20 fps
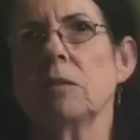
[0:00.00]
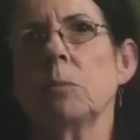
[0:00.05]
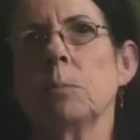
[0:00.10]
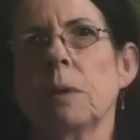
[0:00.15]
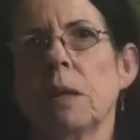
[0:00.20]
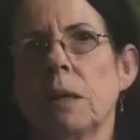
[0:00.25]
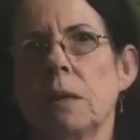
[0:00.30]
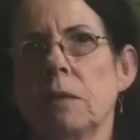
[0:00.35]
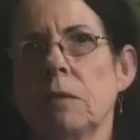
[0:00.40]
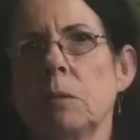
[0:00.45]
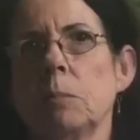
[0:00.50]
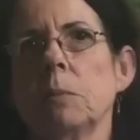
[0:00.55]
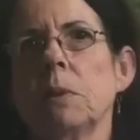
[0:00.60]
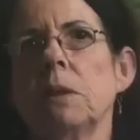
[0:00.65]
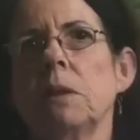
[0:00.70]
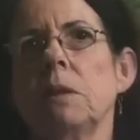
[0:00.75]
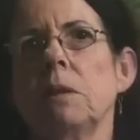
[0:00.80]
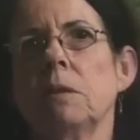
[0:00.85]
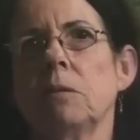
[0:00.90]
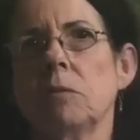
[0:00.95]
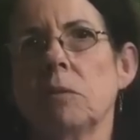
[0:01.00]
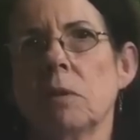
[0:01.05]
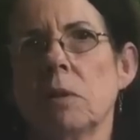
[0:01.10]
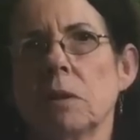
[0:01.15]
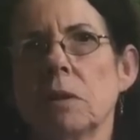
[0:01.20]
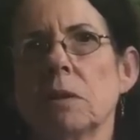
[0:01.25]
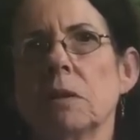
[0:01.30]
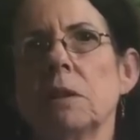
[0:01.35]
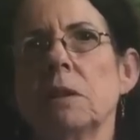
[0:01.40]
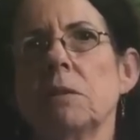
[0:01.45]
explain to me and try
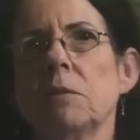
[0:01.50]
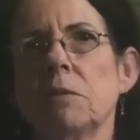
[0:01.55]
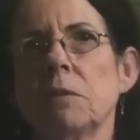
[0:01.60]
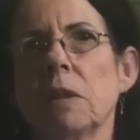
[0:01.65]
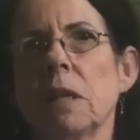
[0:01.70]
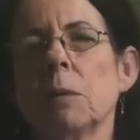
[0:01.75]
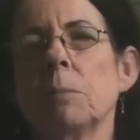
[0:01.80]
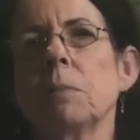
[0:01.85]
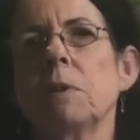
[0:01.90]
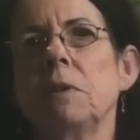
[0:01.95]
and clear it up.